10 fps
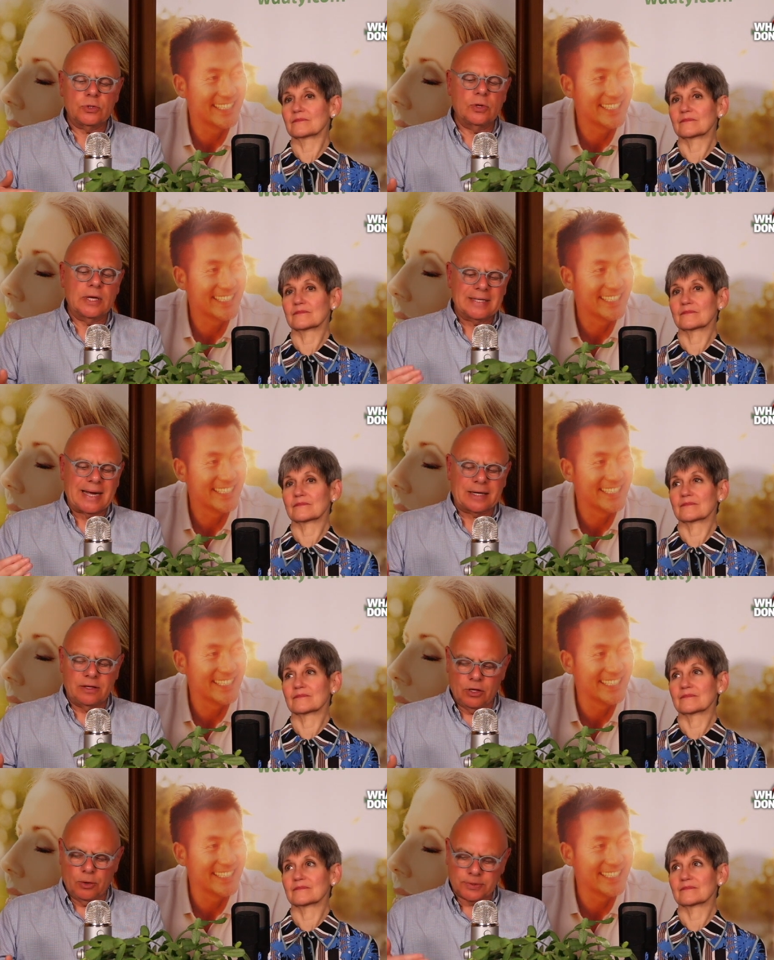Speaker 1: is doing exactly
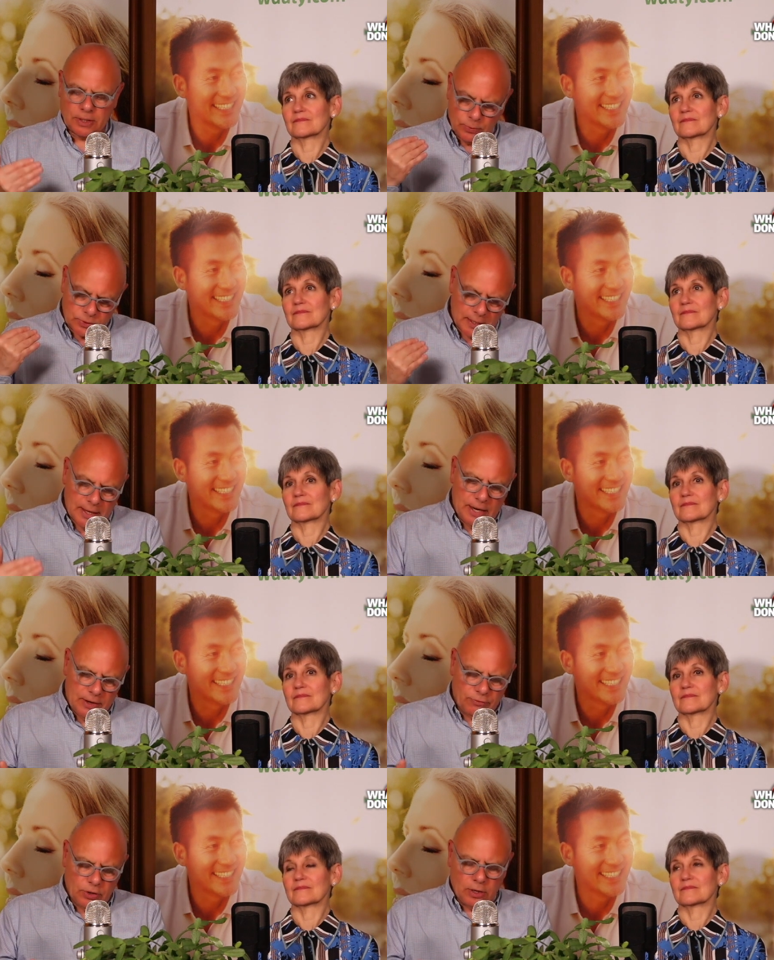the opposite. It was
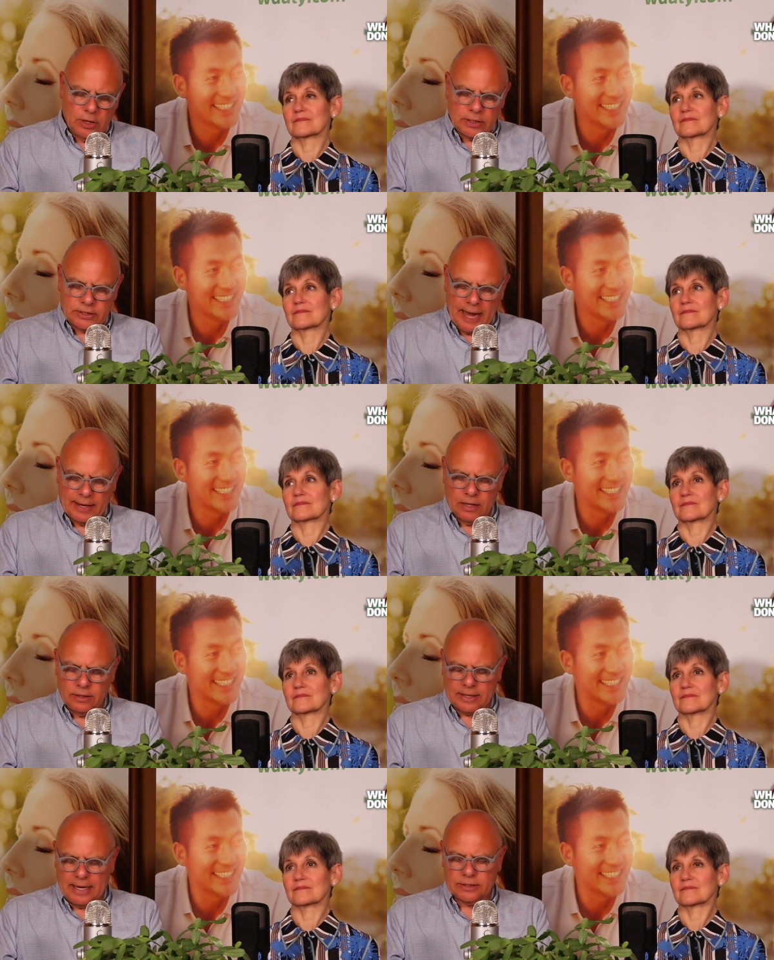attacking
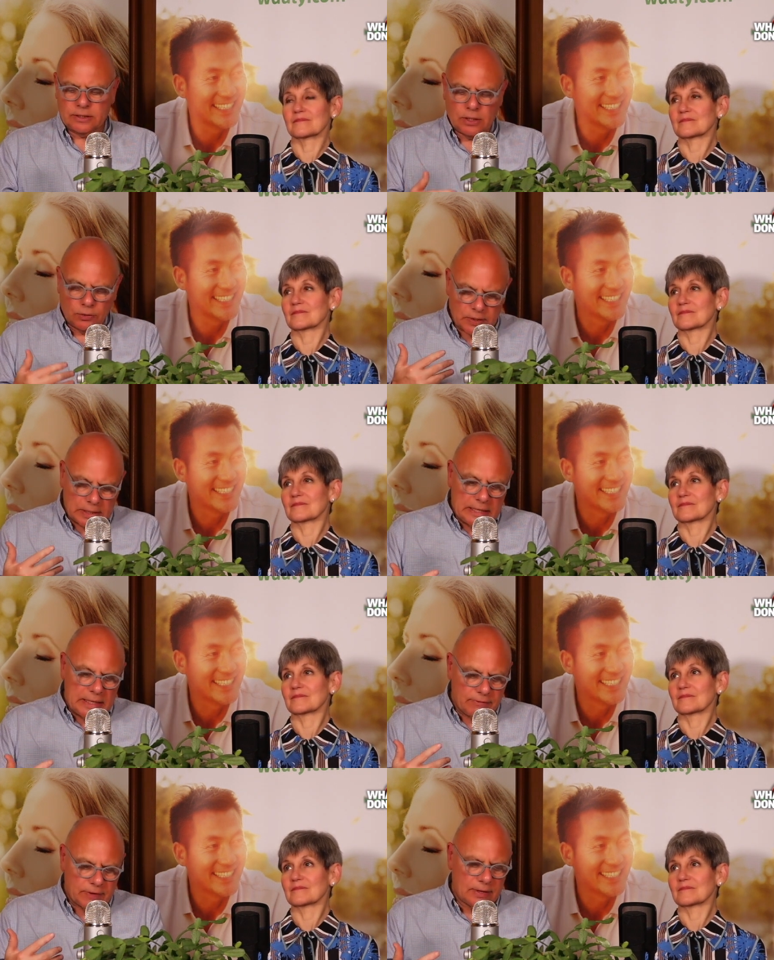the cancer cells and
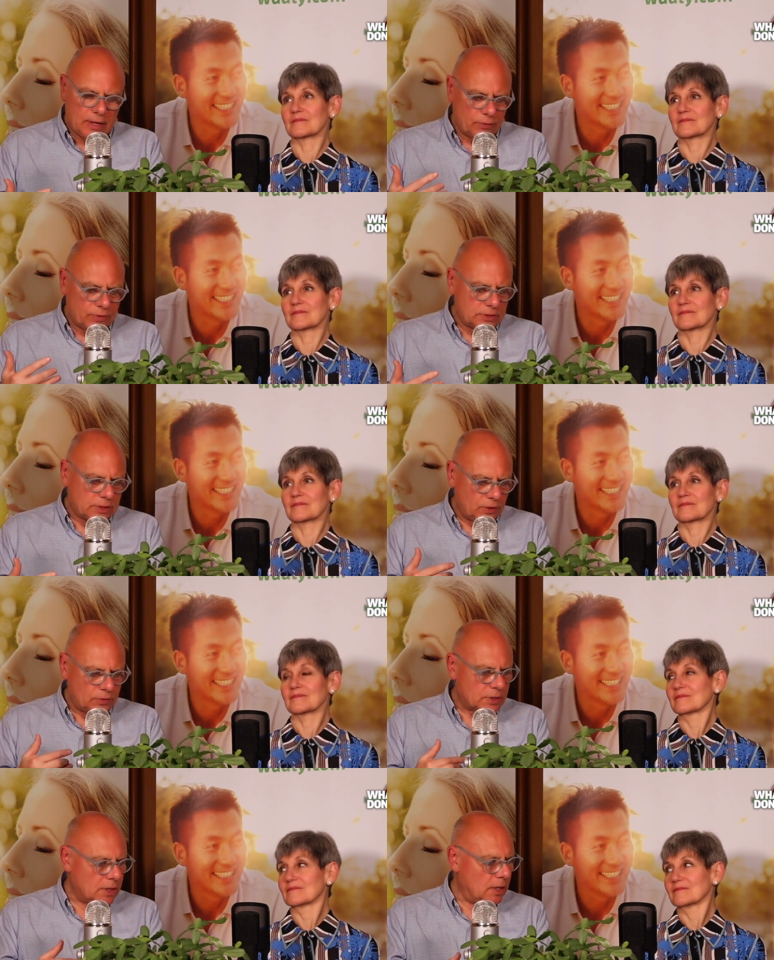leaving the healthy
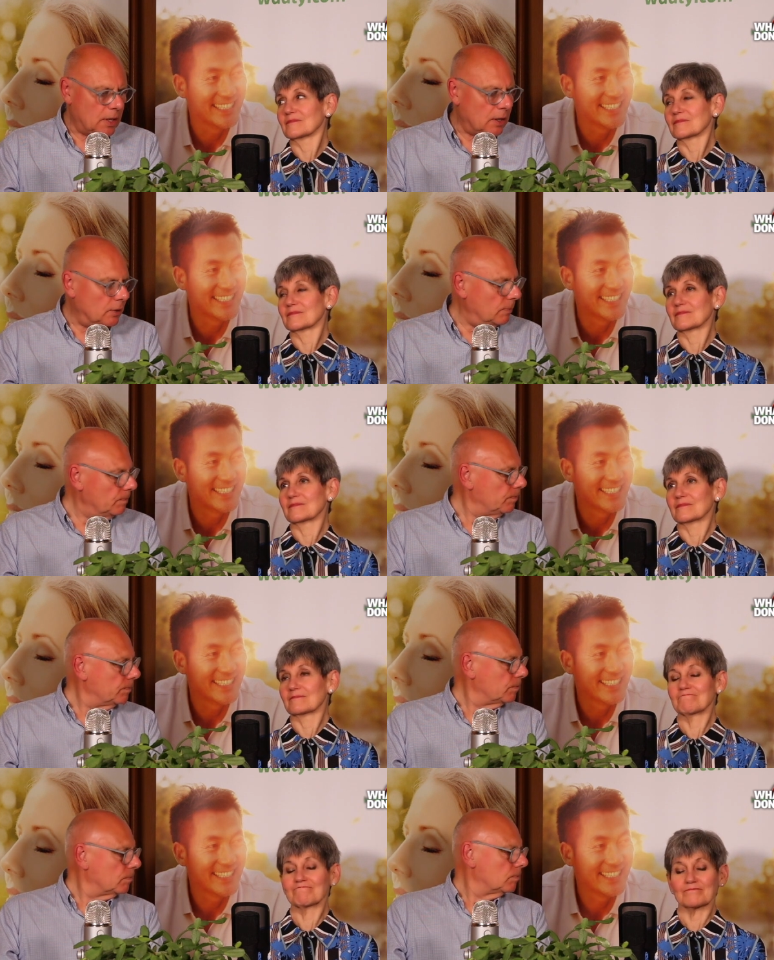cells alone.
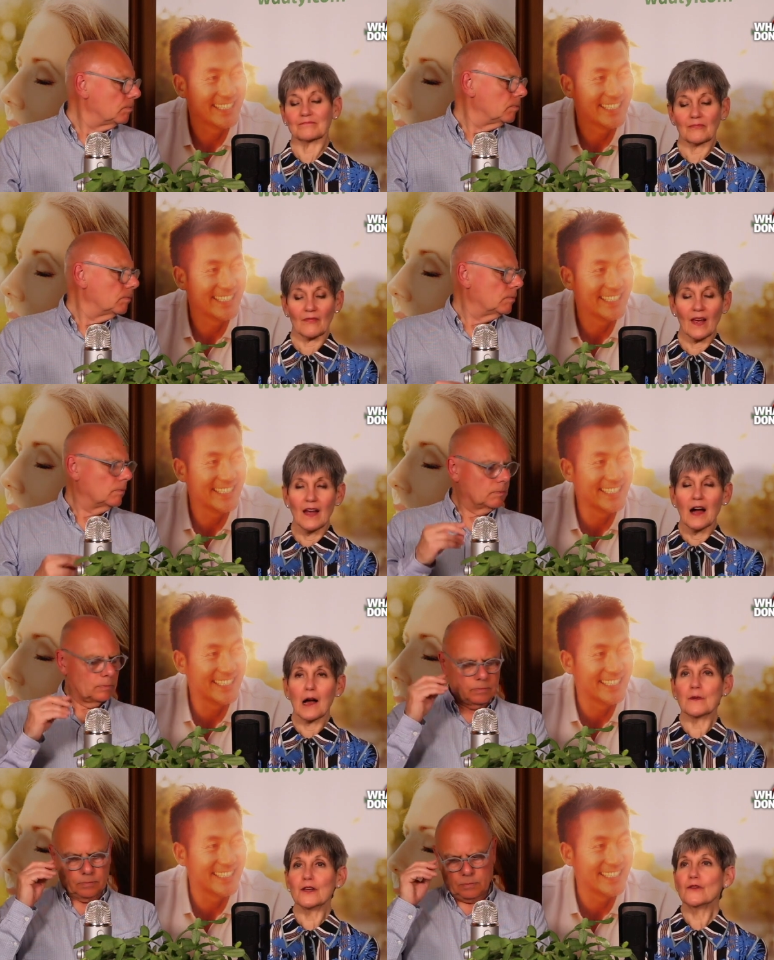
Speaker 2: Mm-hmm.
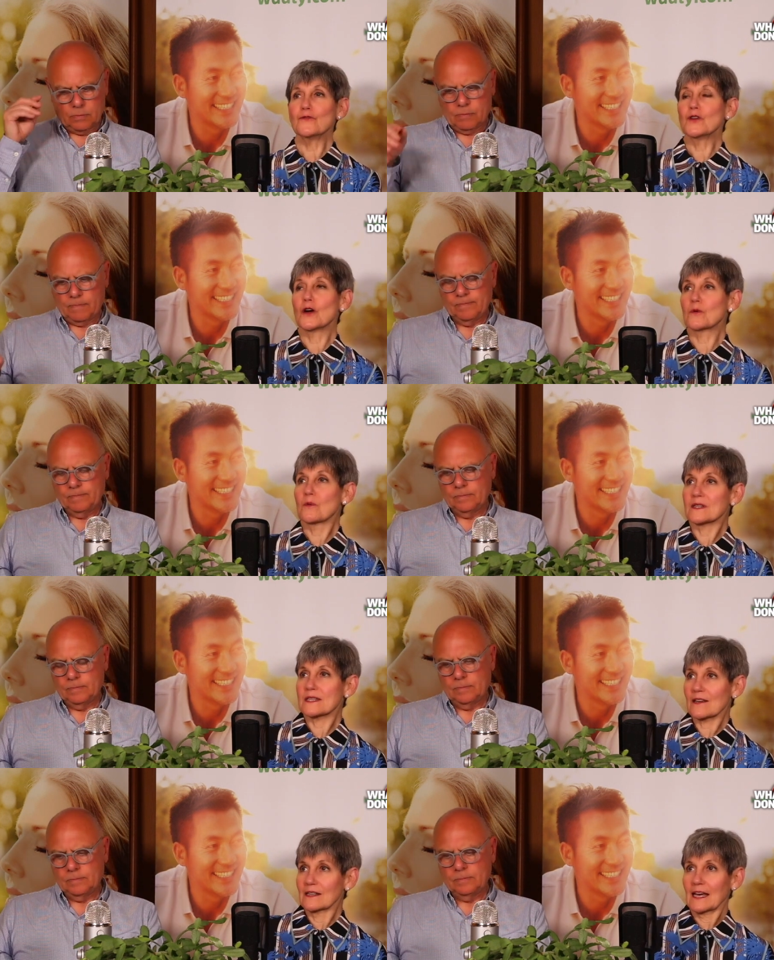I mean, you know
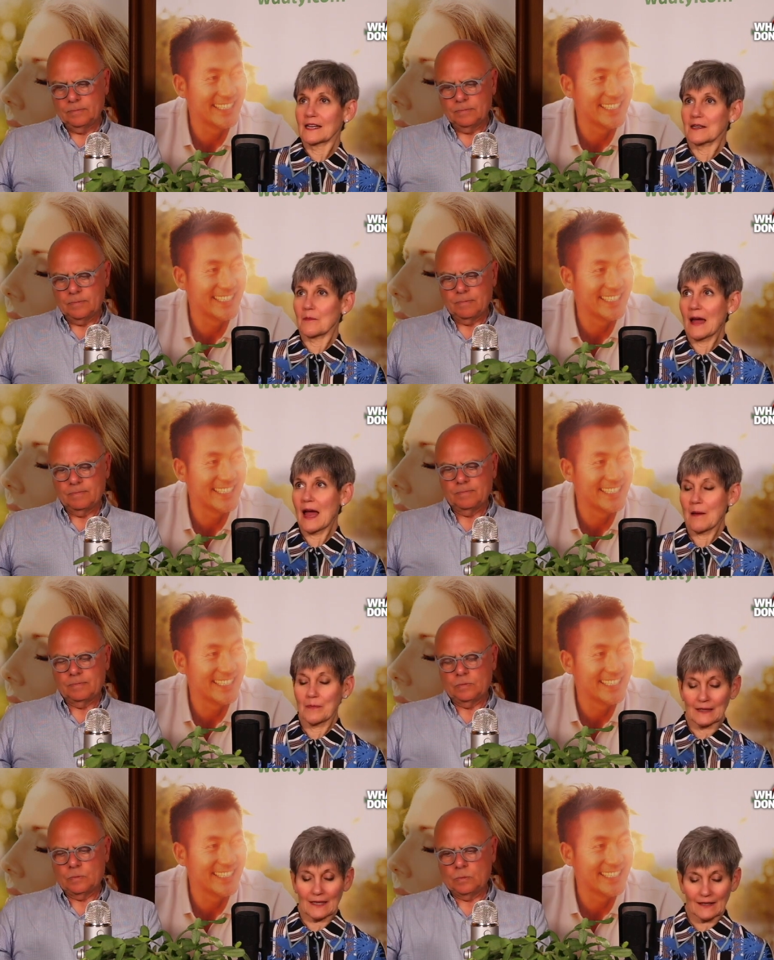what's going to end up
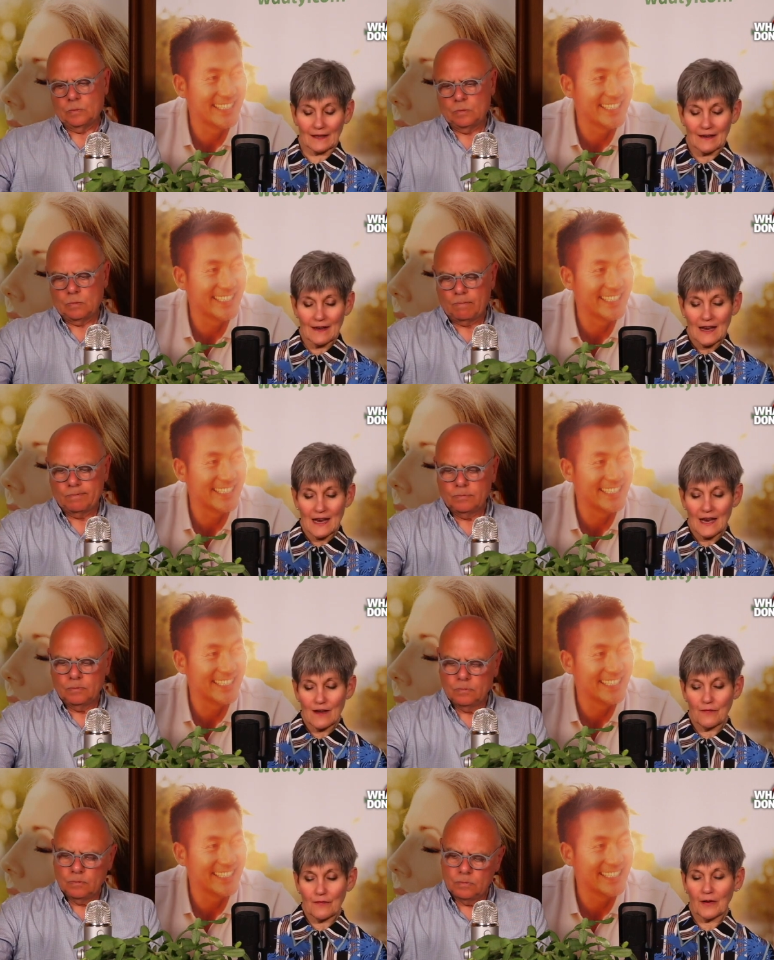happening.
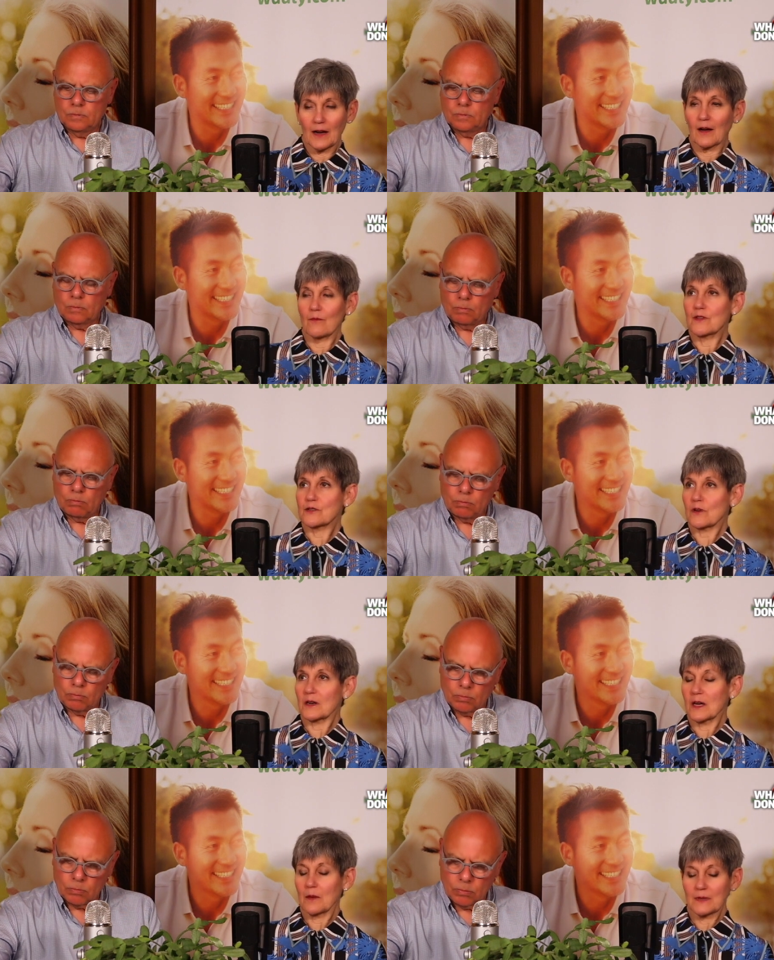If um, the
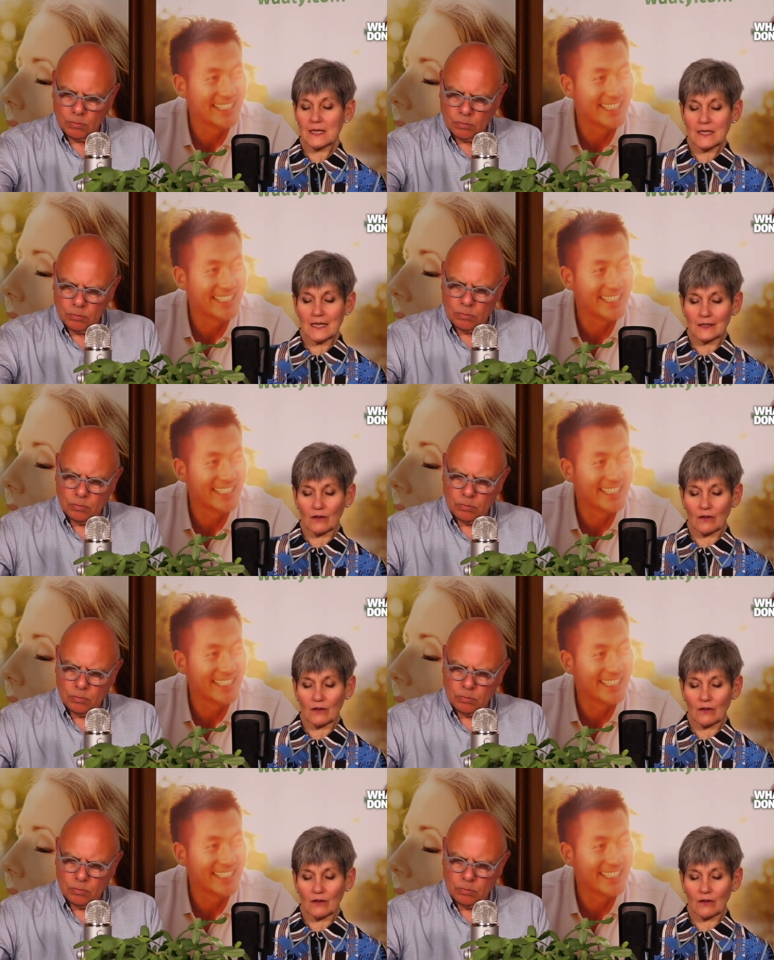drug companies get